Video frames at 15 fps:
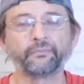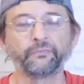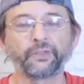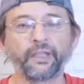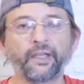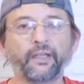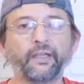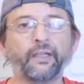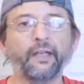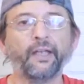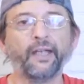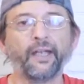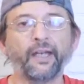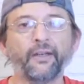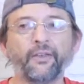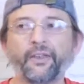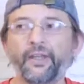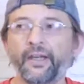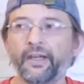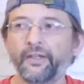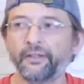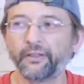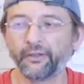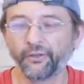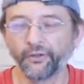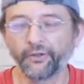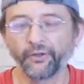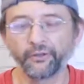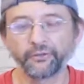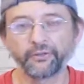okay, and then
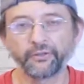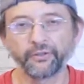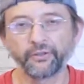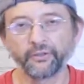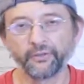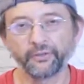those,